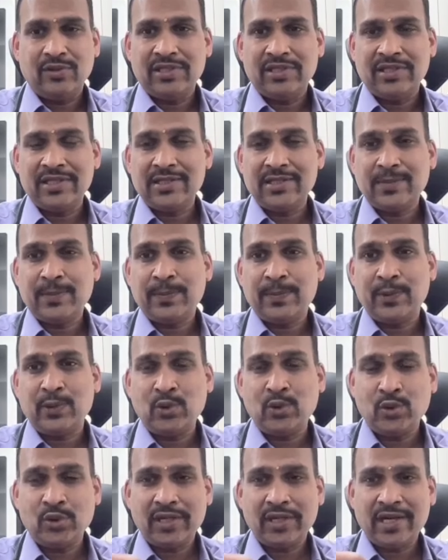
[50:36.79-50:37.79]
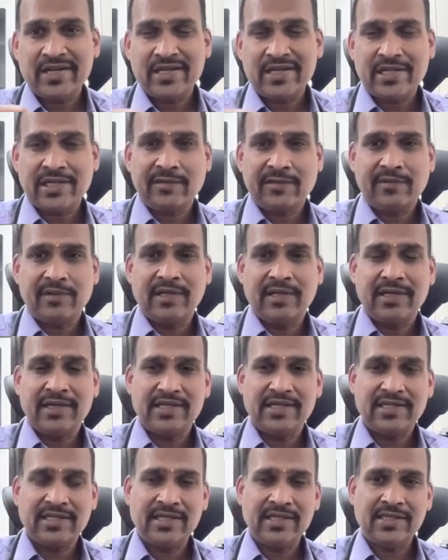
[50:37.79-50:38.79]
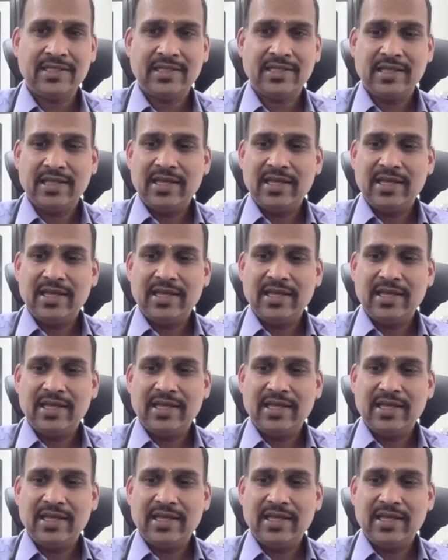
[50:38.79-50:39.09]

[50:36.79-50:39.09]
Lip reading: This pure restrictive lung disease.